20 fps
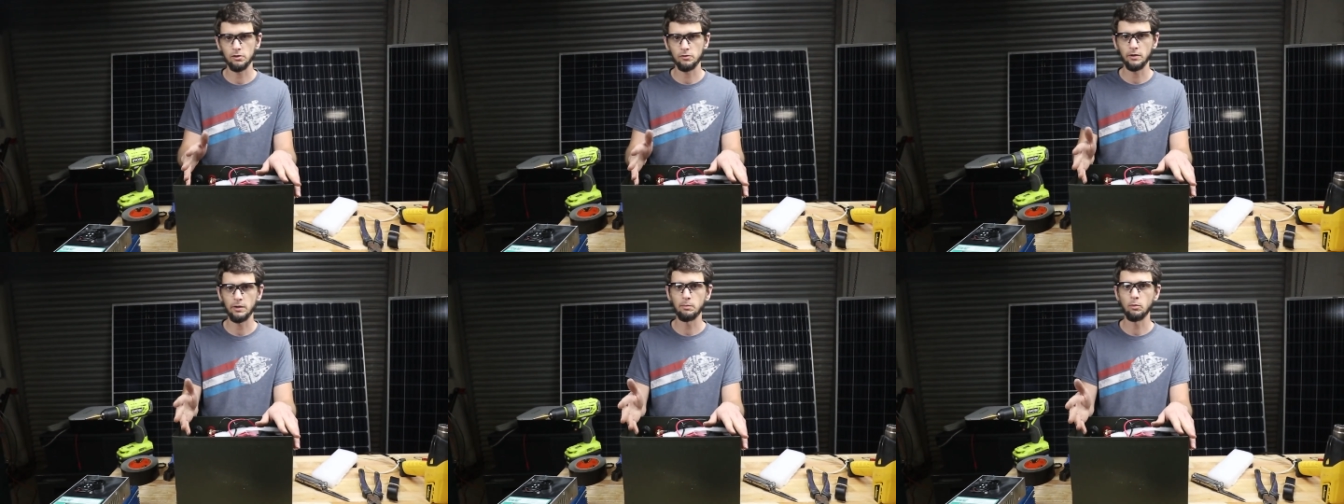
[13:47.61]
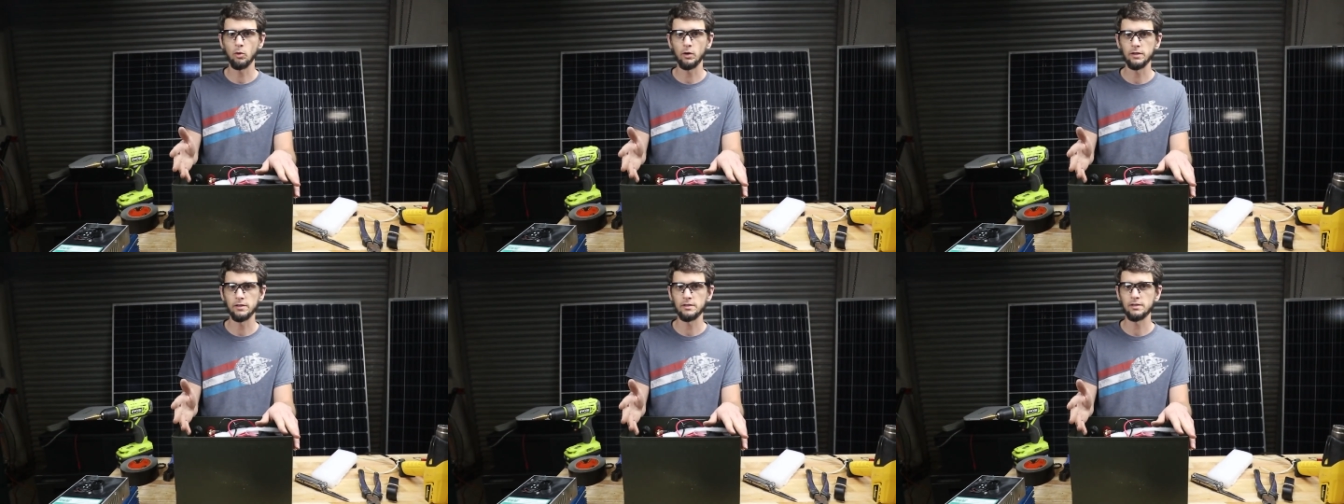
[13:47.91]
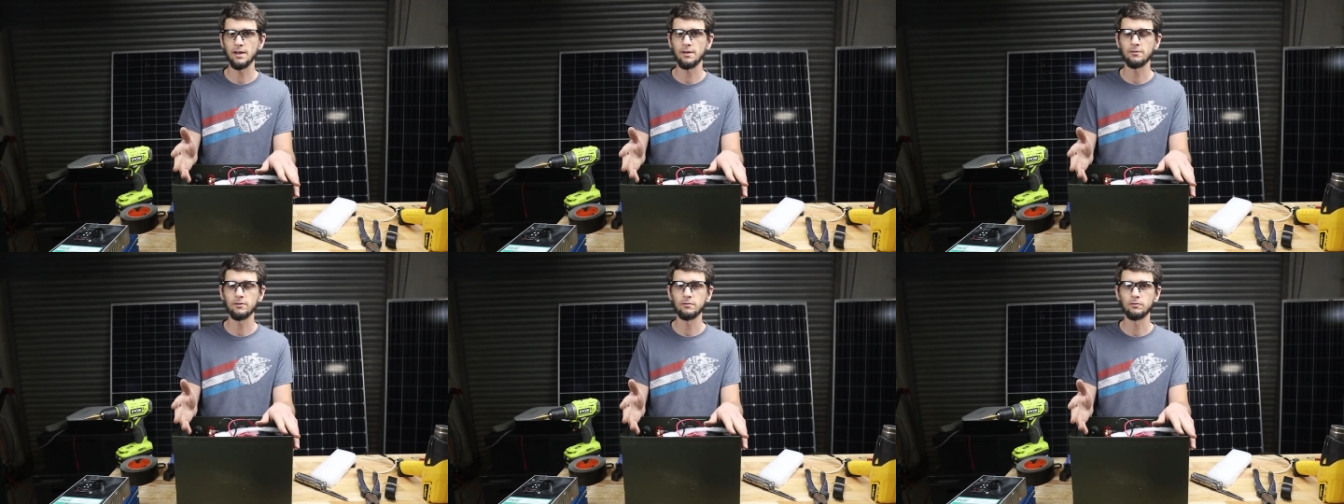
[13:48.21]
three point
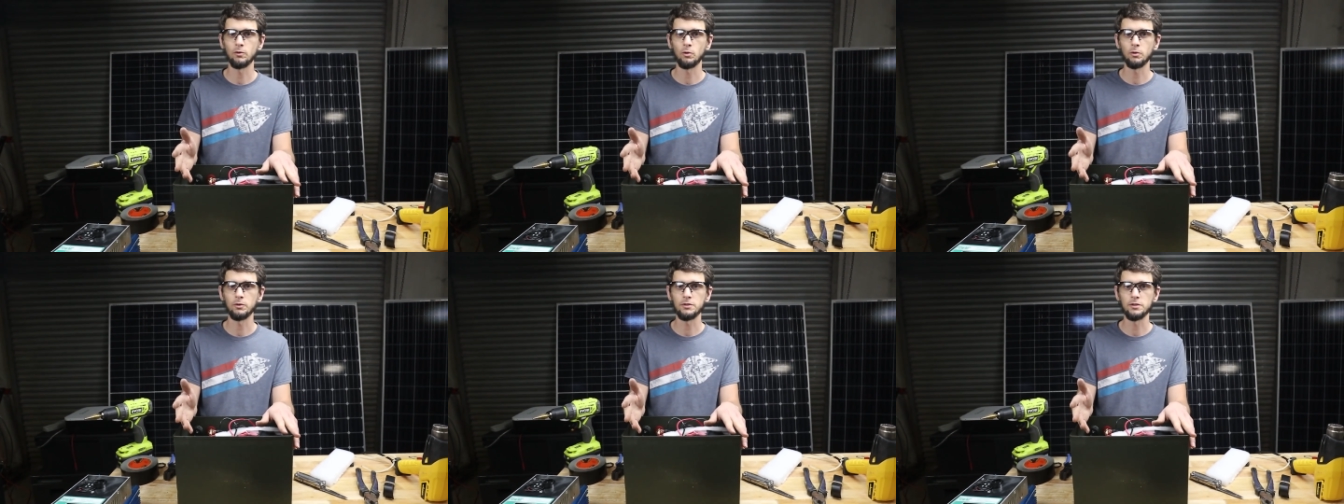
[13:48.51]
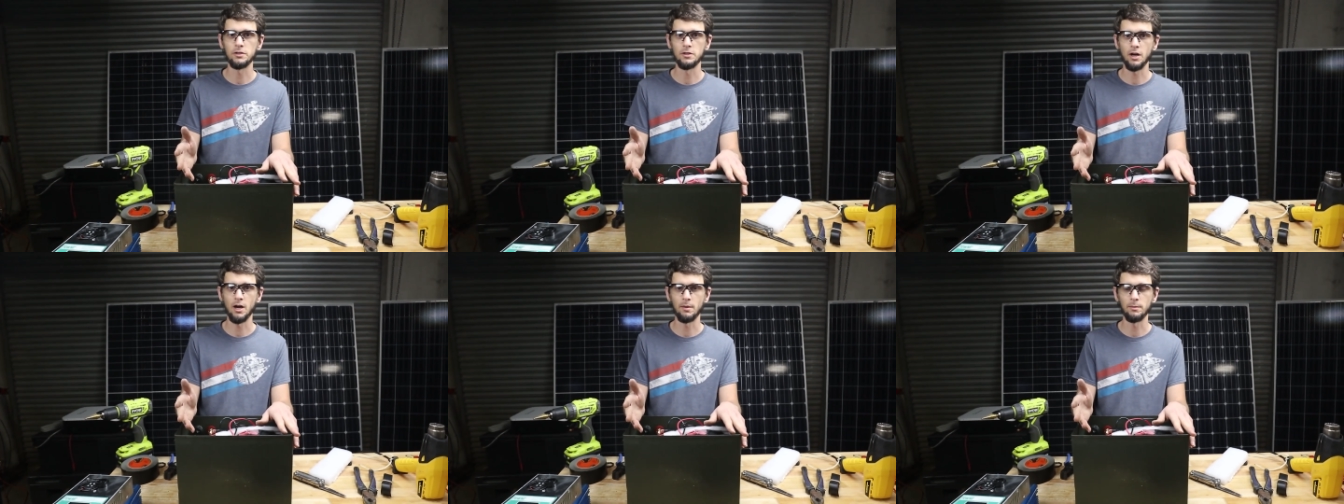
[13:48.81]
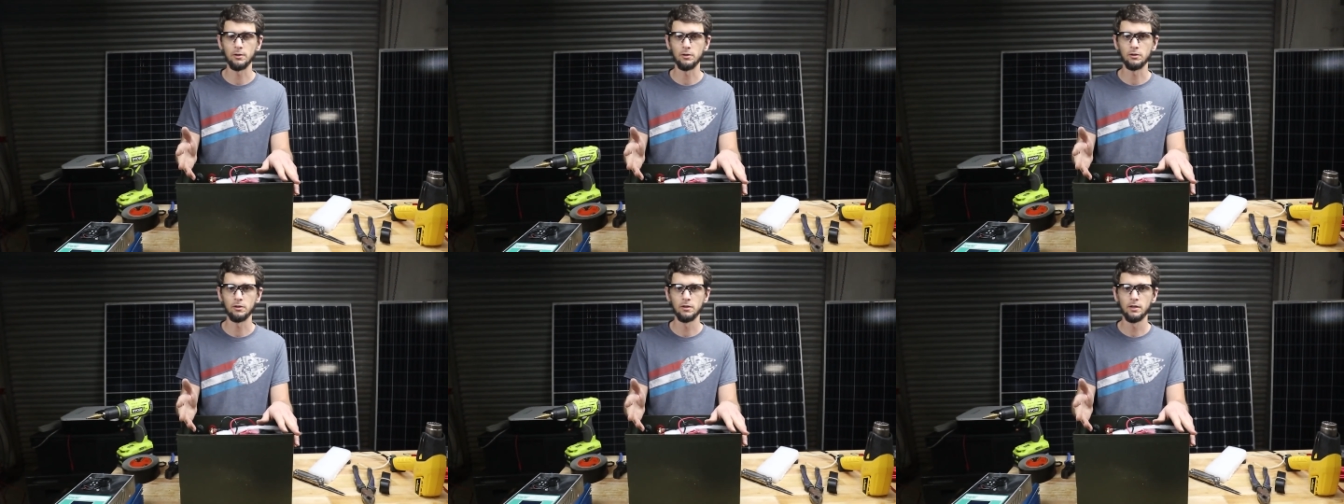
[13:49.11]
seven volts
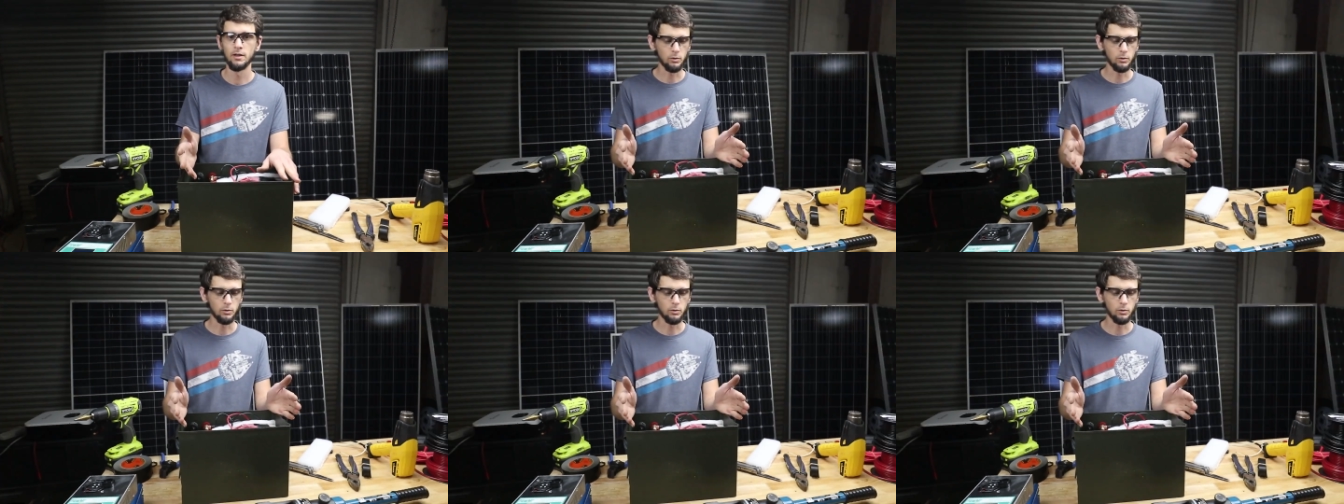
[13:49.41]
nominal.